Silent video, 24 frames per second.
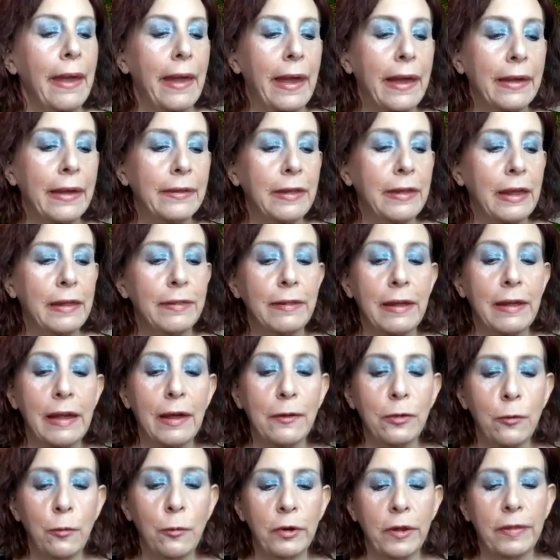And then the
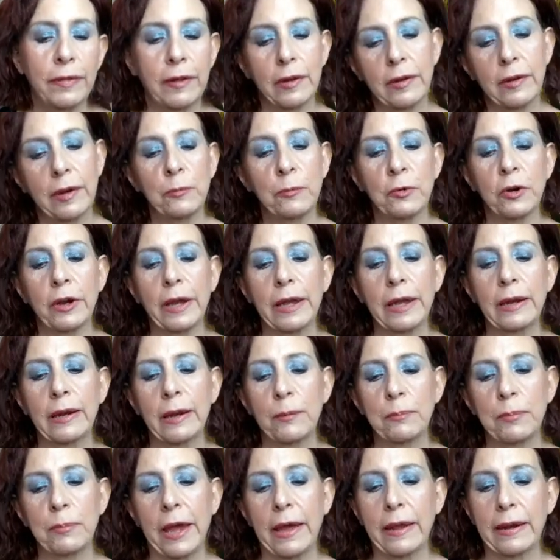other one that I'm working
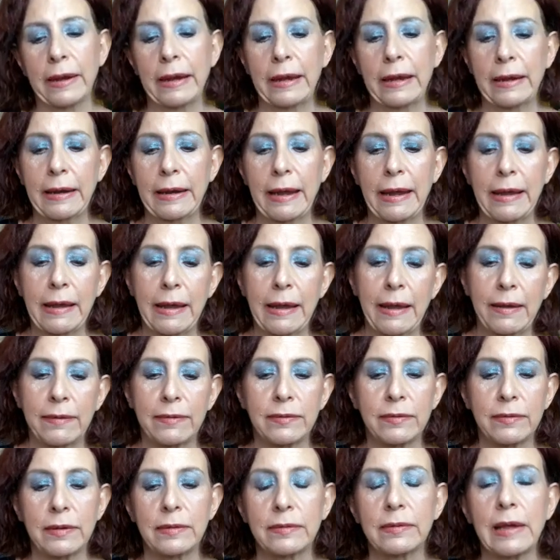on panning
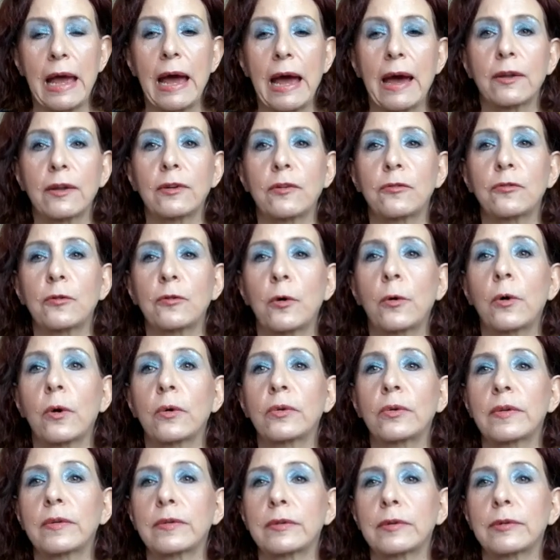is this Out of
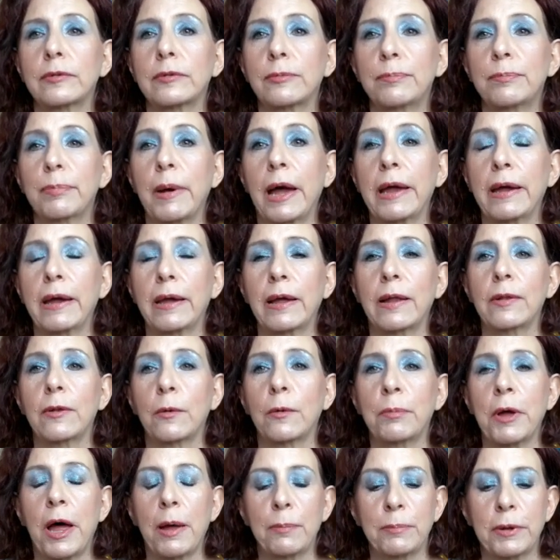Quartz by
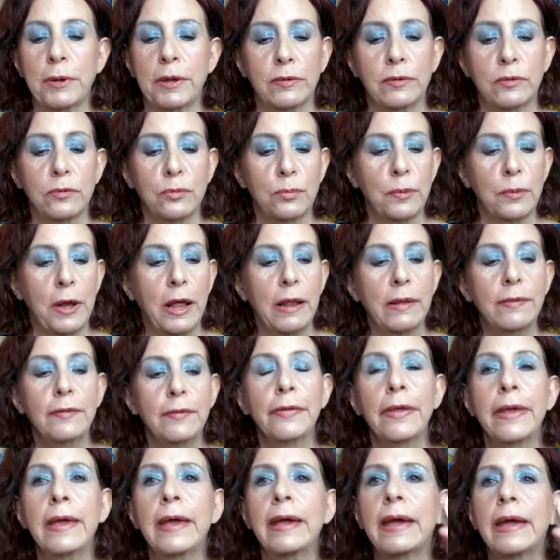ColourPop as well.
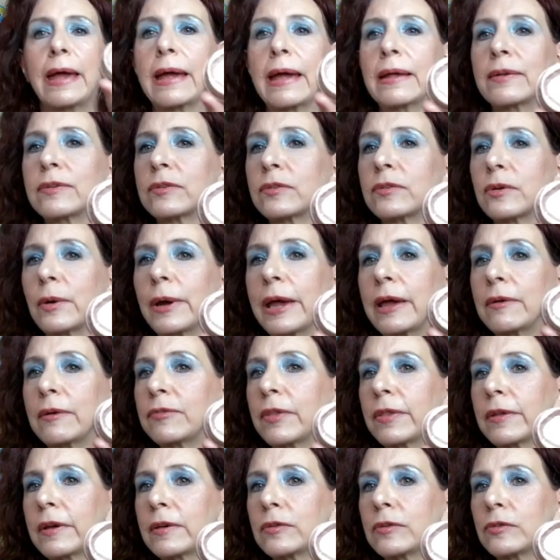And so I
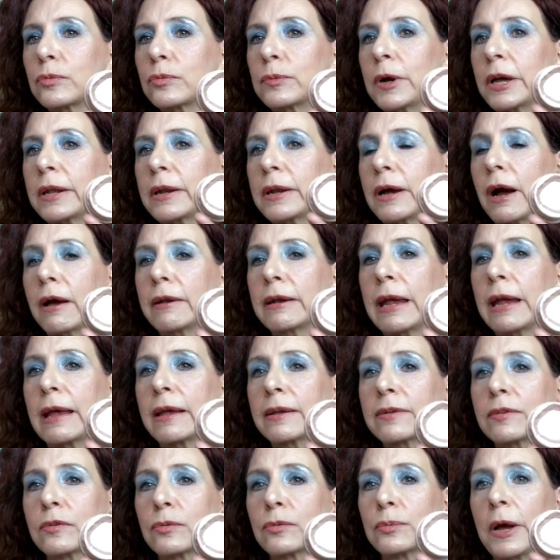have this one on
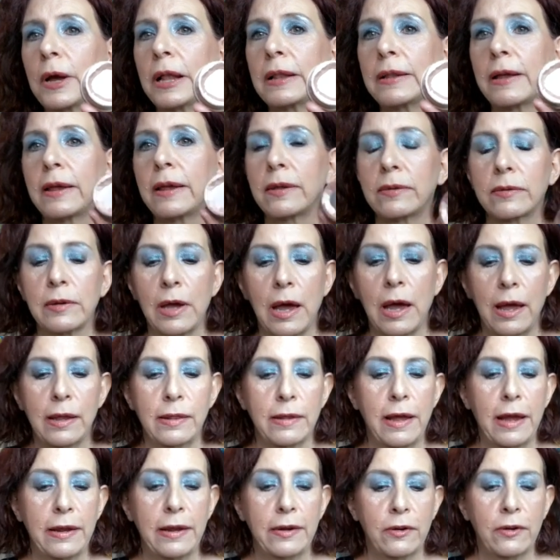as well as a
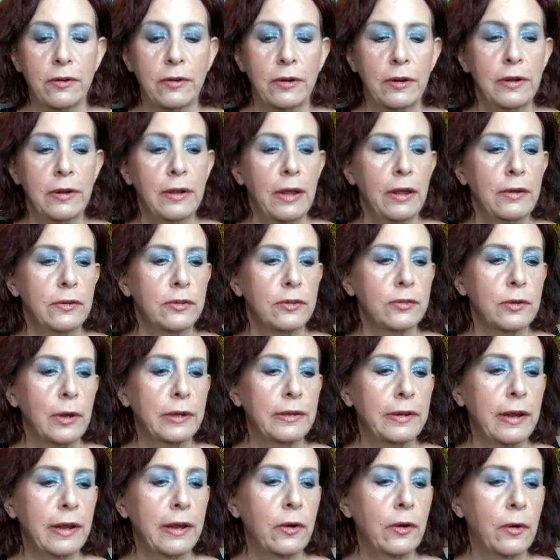highlighter. So I
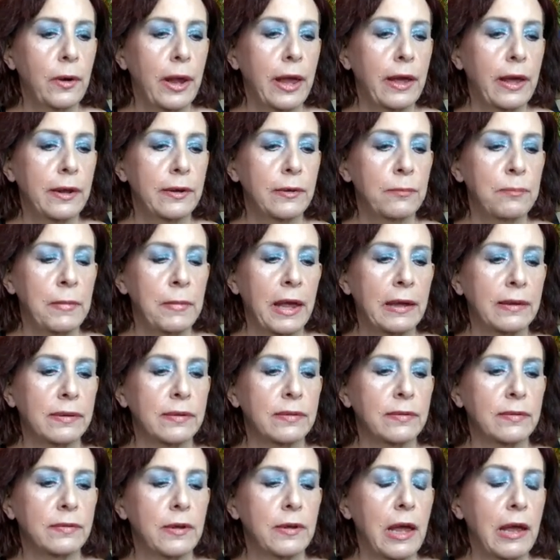did go ahead and
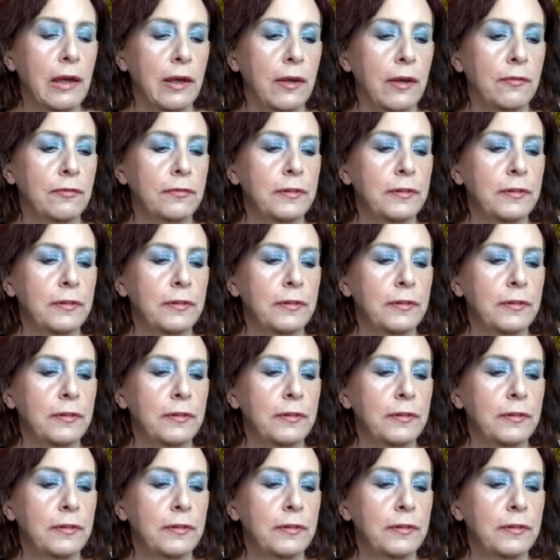mix uh,